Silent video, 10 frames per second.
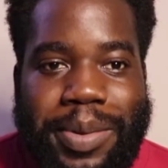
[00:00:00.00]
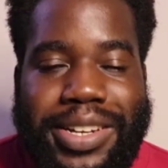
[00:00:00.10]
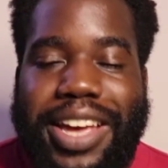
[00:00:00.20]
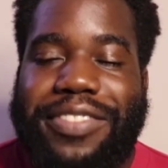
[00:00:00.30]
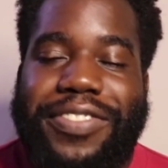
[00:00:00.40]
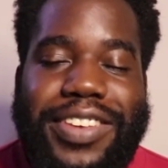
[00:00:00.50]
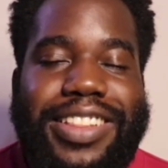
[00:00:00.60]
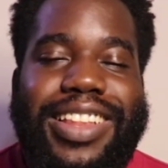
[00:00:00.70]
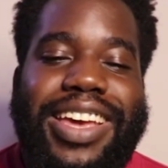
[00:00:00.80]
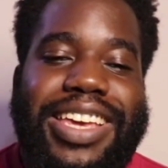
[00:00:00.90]
But I
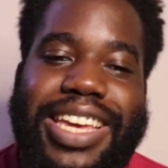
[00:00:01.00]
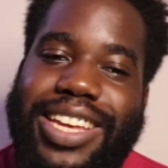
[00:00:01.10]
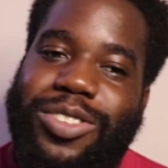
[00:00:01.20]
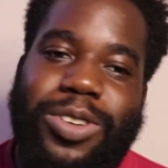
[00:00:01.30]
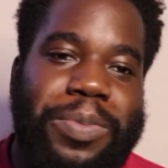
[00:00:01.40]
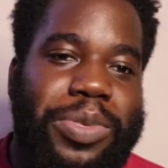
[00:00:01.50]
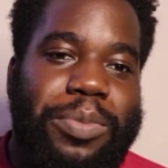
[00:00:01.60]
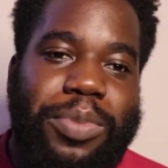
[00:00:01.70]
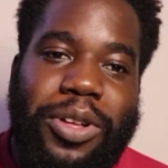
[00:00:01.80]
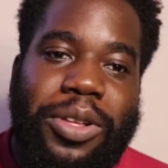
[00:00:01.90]
feel like he dropped the
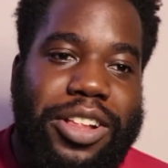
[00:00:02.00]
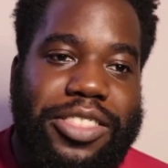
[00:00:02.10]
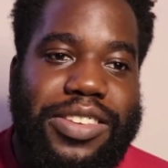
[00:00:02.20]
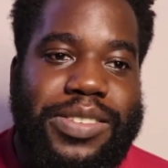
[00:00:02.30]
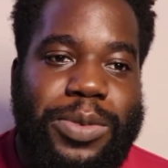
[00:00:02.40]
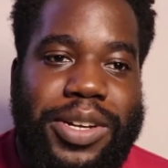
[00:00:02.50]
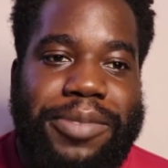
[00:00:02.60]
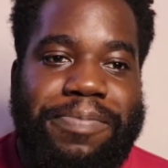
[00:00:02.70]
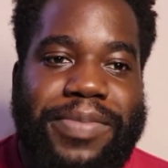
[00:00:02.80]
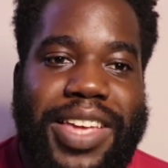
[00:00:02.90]
ball on this one.
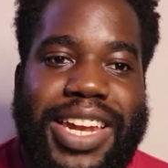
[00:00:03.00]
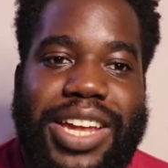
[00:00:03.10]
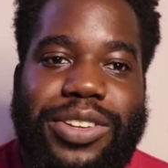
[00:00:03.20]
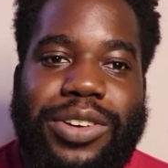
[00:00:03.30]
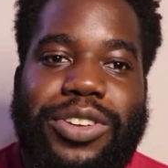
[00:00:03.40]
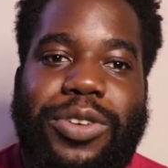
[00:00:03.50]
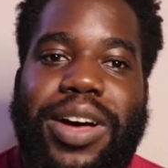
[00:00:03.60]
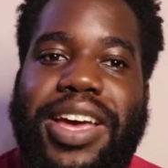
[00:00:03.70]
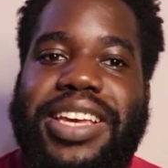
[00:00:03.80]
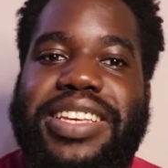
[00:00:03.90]
And I don't know
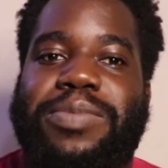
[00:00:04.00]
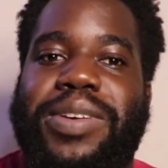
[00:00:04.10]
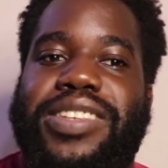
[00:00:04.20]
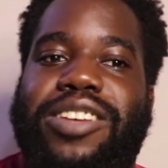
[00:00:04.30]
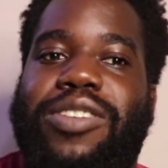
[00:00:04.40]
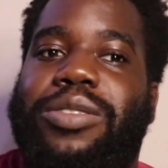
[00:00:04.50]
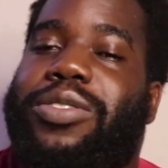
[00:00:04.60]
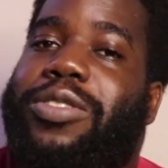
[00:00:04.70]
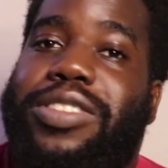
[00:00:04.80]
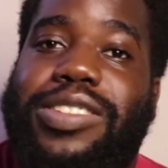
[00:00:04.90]
why he's messing around with all